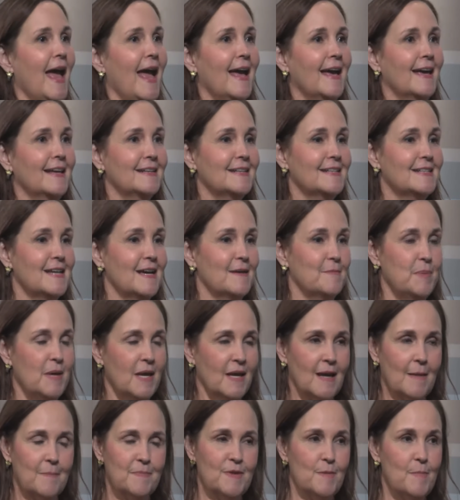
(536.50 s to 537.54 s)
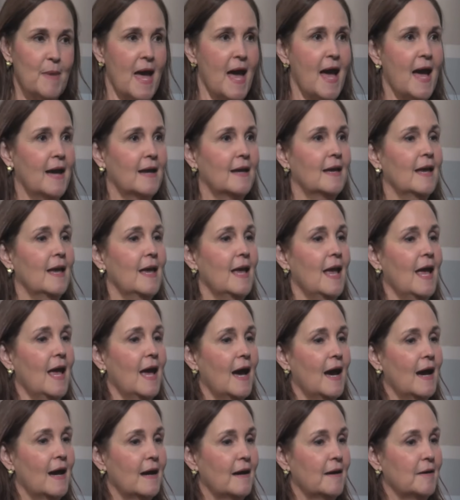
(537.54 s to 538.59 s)
and uh, pick up the bag.
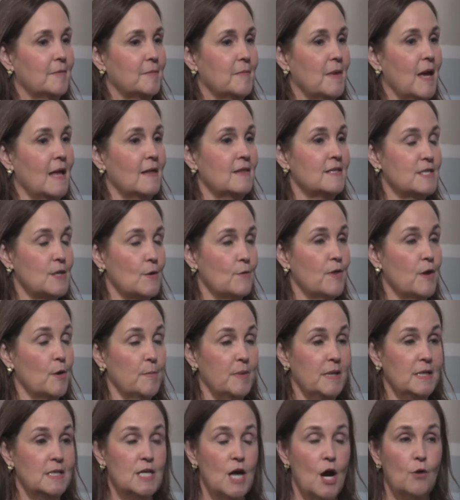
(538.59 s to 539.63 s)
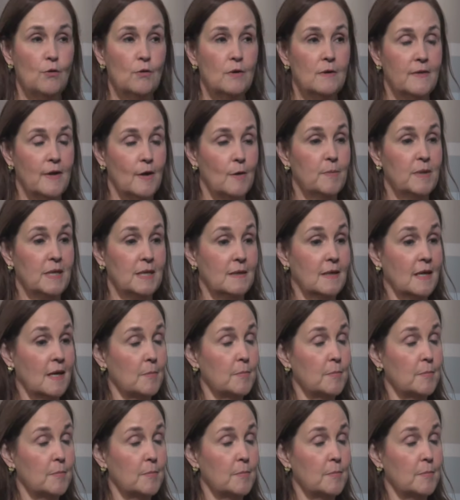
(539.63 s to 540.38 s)
Um, and so they'll be total, they'll be